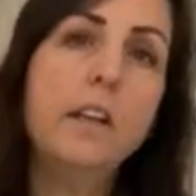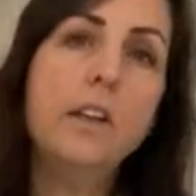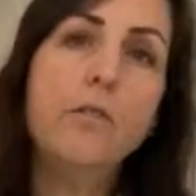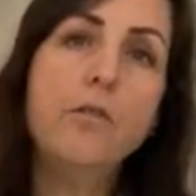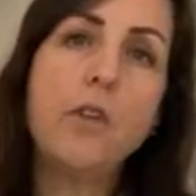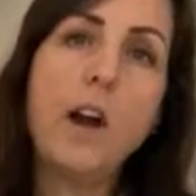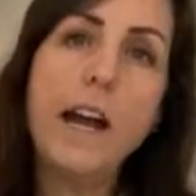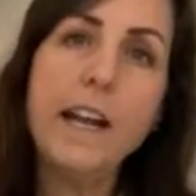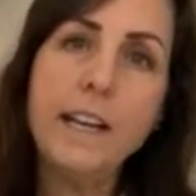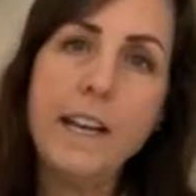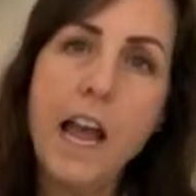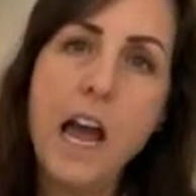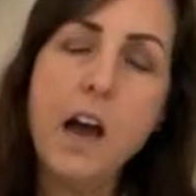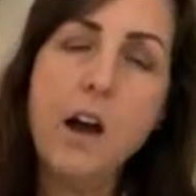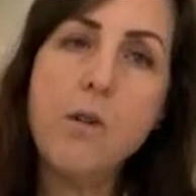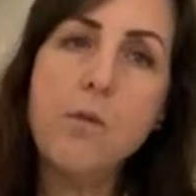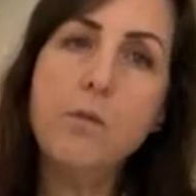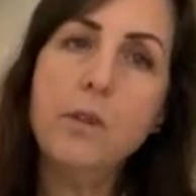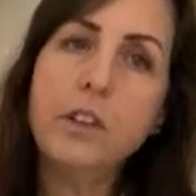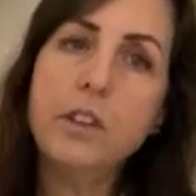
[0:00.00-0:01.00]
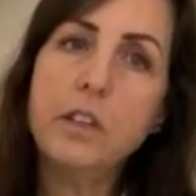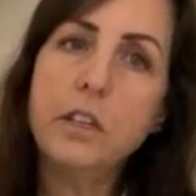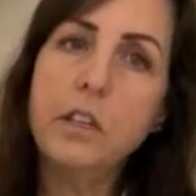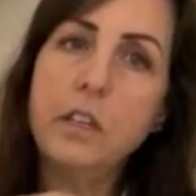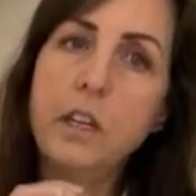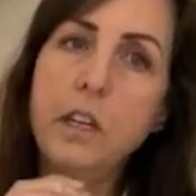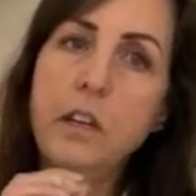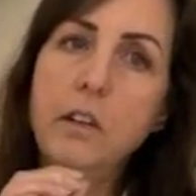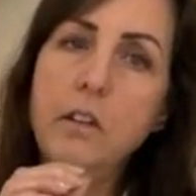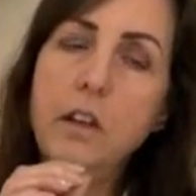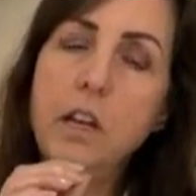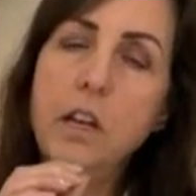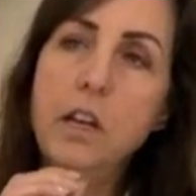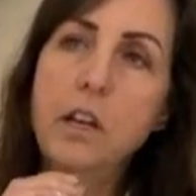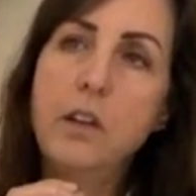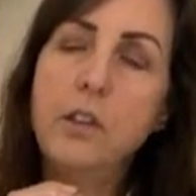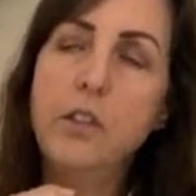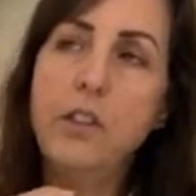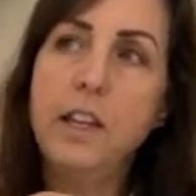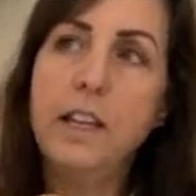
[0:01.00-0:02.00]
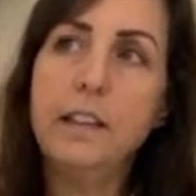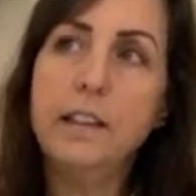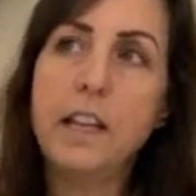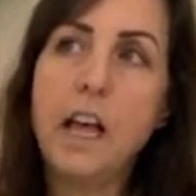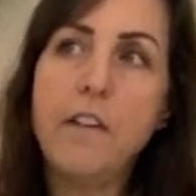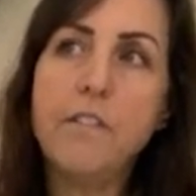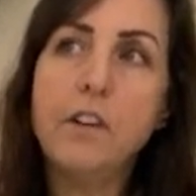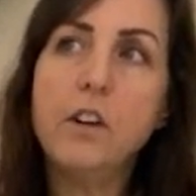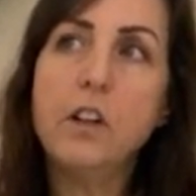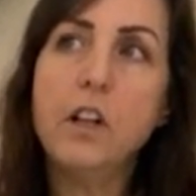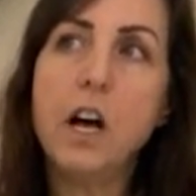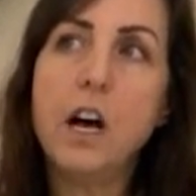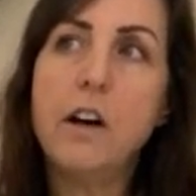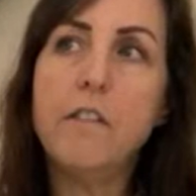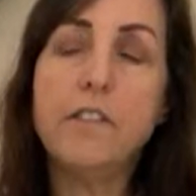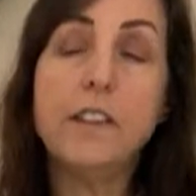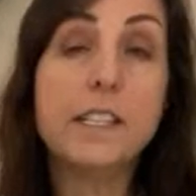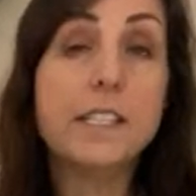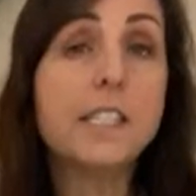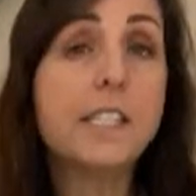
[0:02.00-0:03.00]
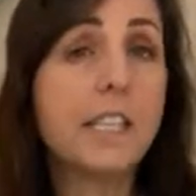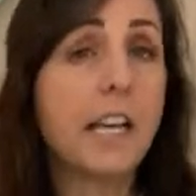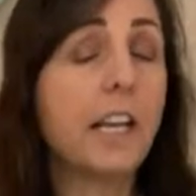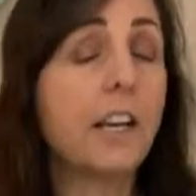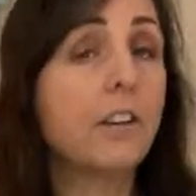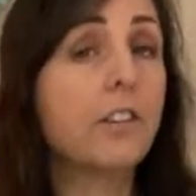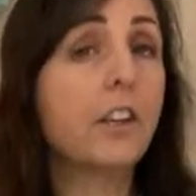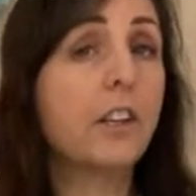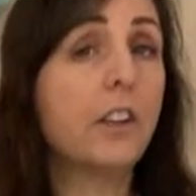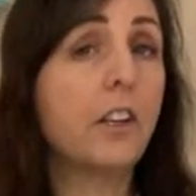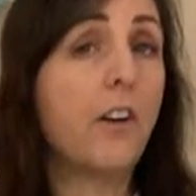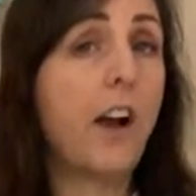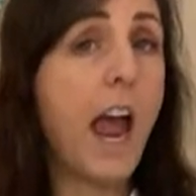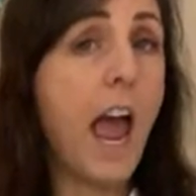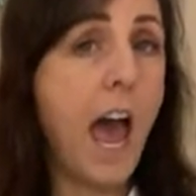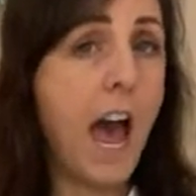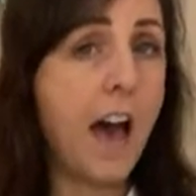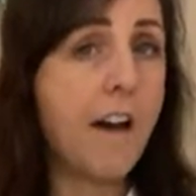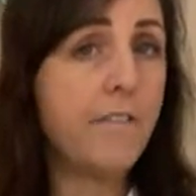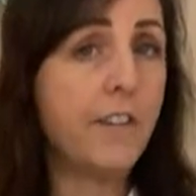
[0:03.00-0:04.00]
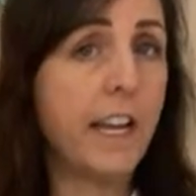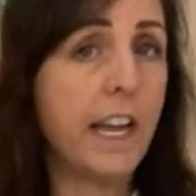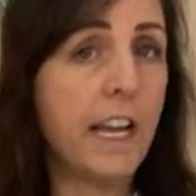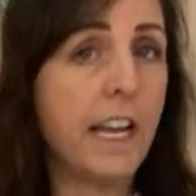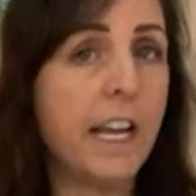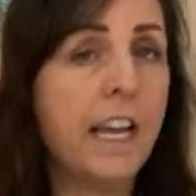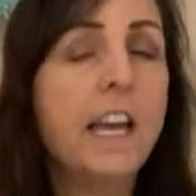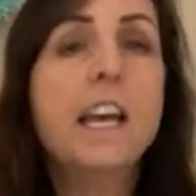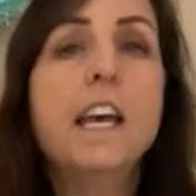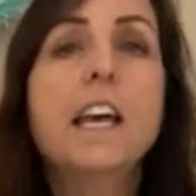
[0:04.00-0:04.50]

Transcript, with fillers: right now, with the level of the sale that they're having,